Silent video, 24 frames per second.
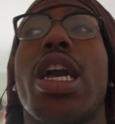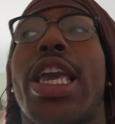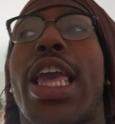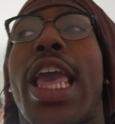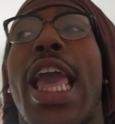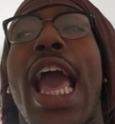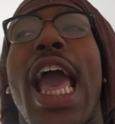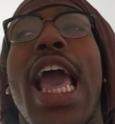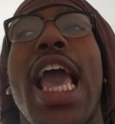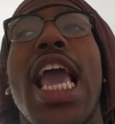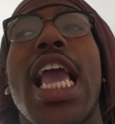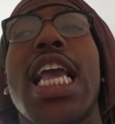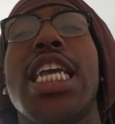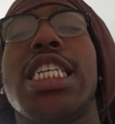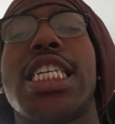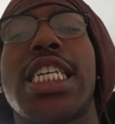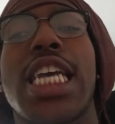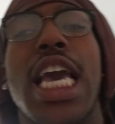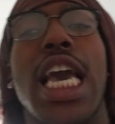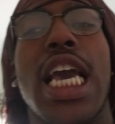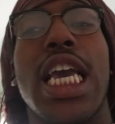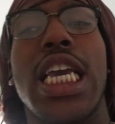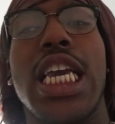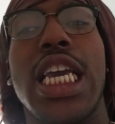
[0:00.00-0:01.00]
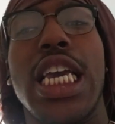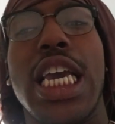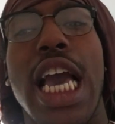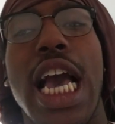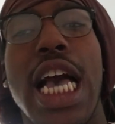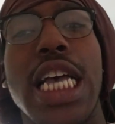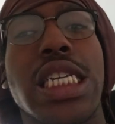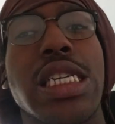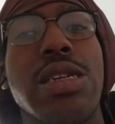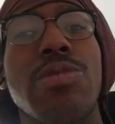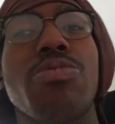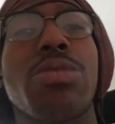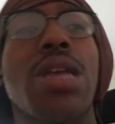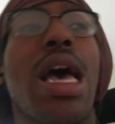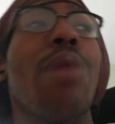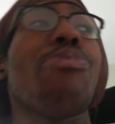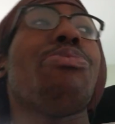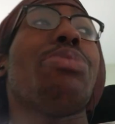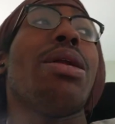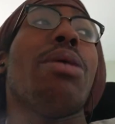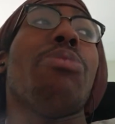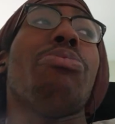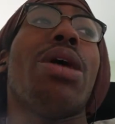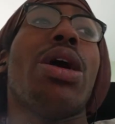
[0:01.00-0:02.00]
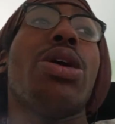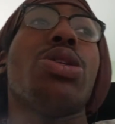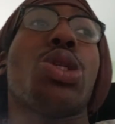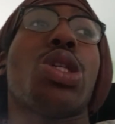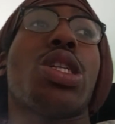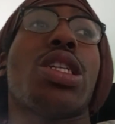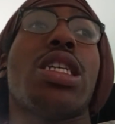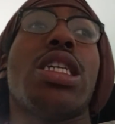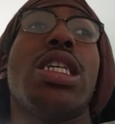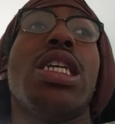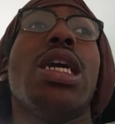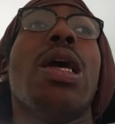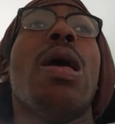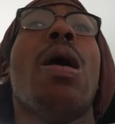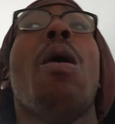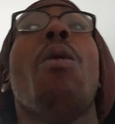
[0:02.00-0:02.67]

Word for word: K said he has some type of emergency.